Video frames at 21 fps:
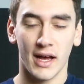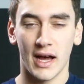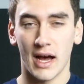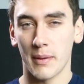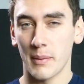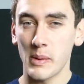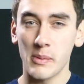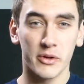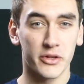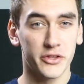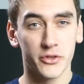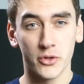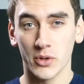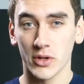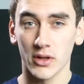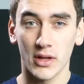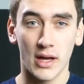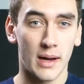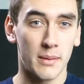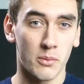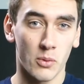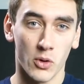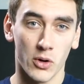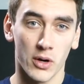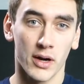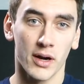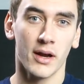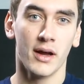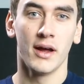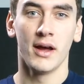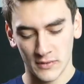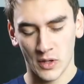I'm able to do a lot more
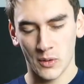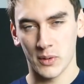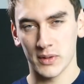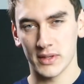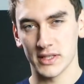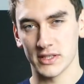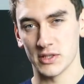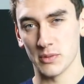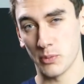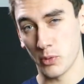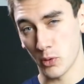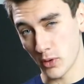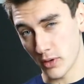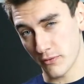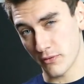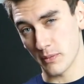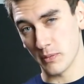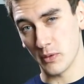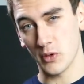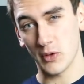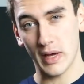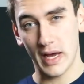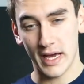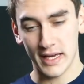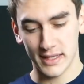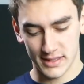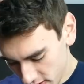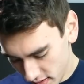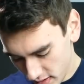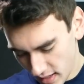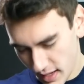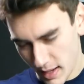with the support from you
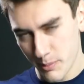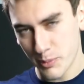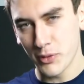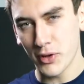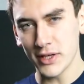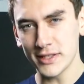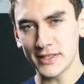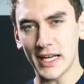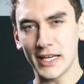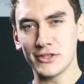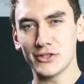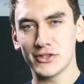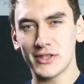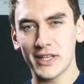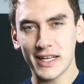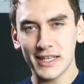guys. Uh, plus I just